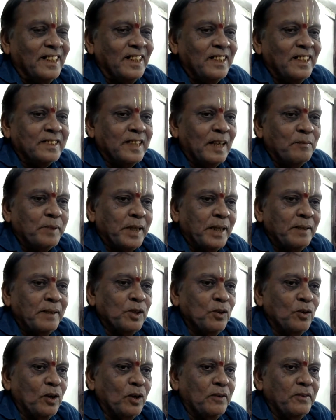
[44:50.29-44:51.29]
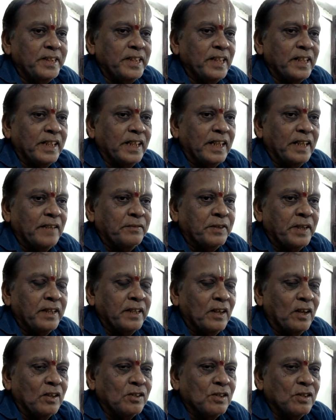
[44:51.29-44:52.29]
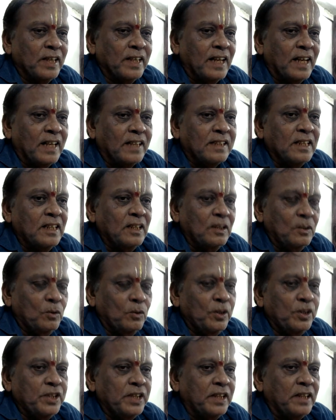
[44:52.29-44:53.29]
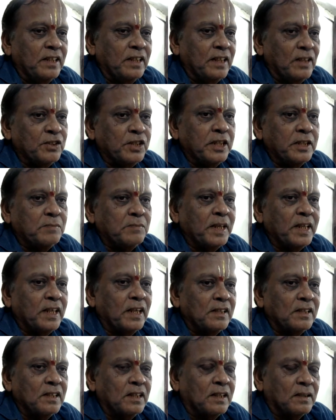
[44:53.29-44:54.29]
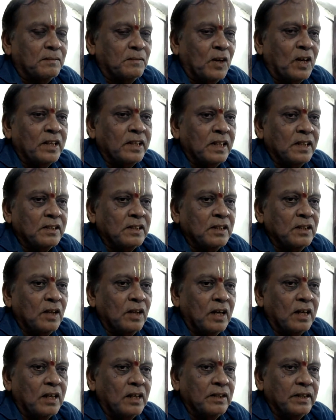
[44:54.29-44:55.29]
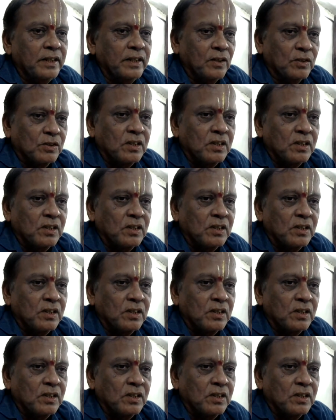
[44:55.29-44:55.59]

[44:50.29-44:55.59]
Sometimes you go with your girlfriend also and ask, who is she? Now she's my cousin. What cousin? God only knows.